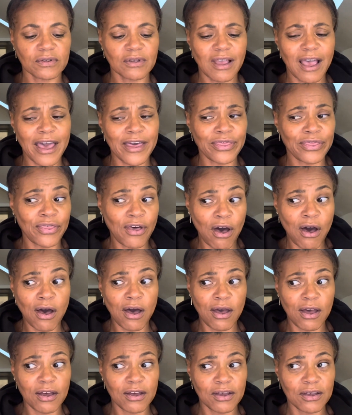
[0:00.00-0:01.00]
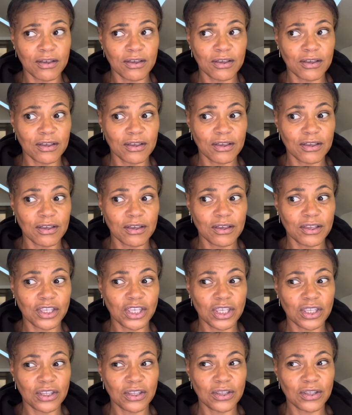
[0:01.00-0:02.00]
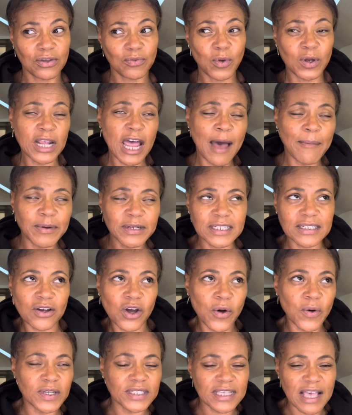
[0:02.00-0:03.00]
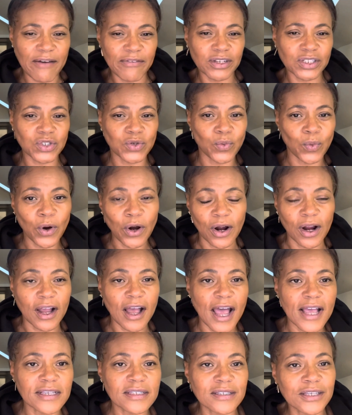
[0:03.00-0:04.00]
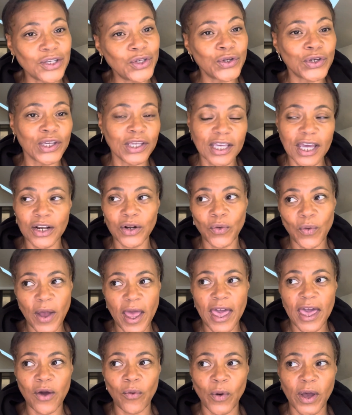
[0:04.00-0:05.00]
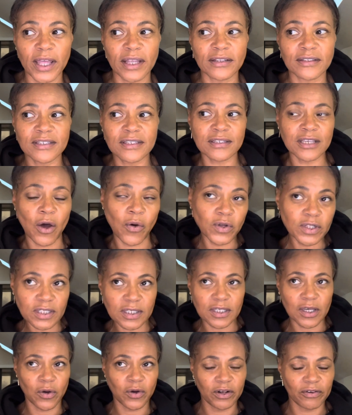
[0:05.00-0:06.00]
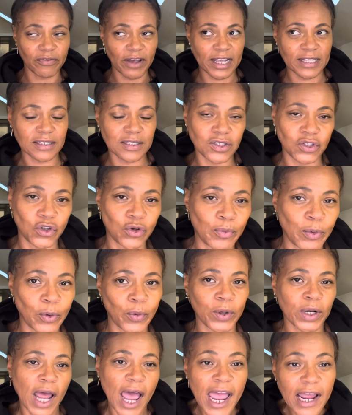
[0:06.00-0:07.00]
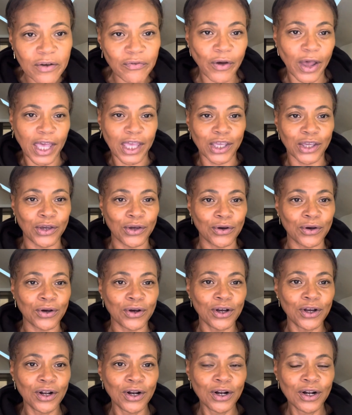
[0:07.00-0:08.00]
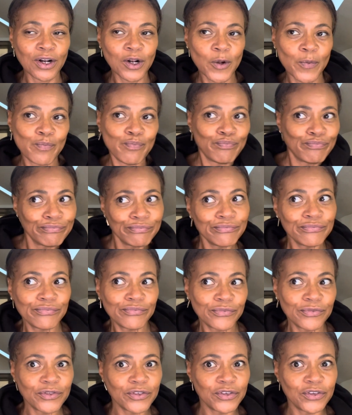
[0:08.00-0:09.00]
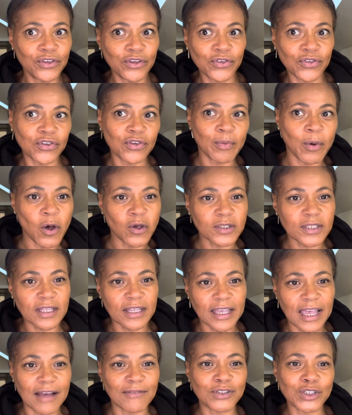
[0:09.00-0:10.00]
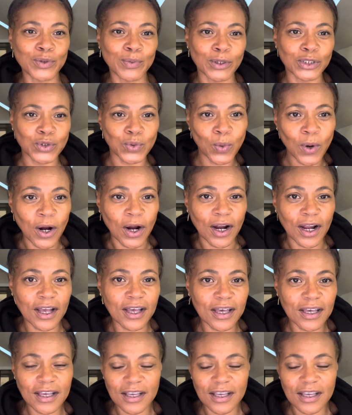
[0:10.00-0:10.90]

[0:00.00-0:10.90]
I thought, what happened to always having to work? I see you can get away when so-and-so invites you, but when I invite you, you supposedly have too much work.